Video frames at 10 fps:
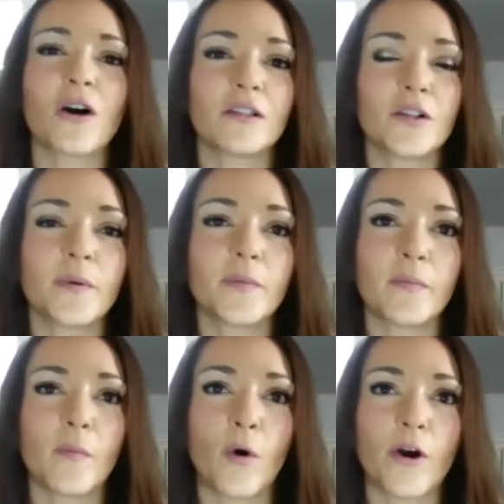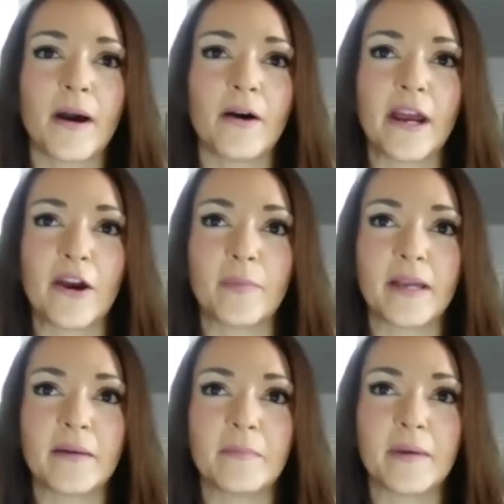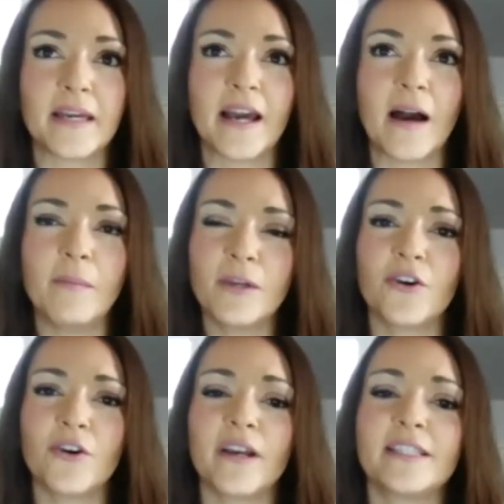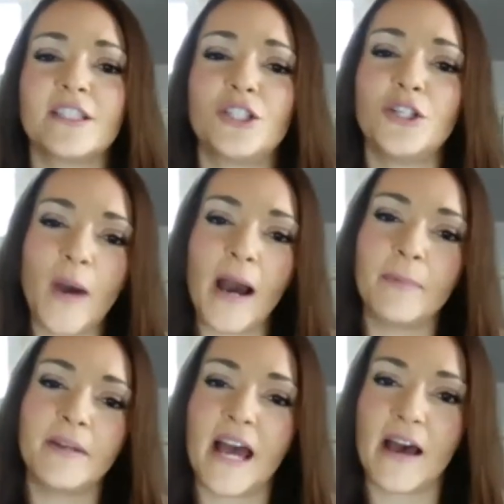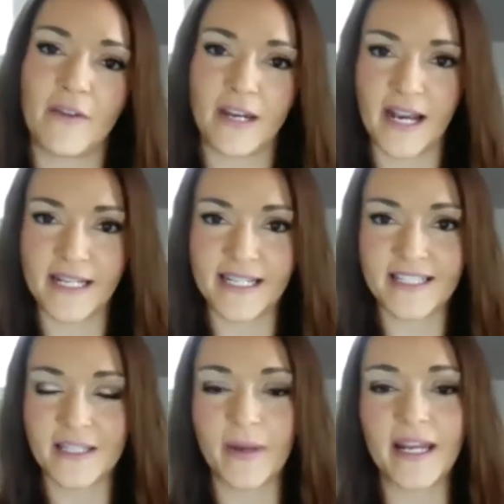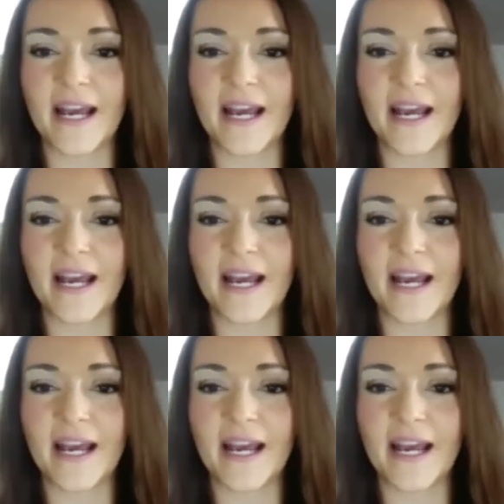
a little bit more about Airbnb. I'm curious, do you happen to have any idea? Somebody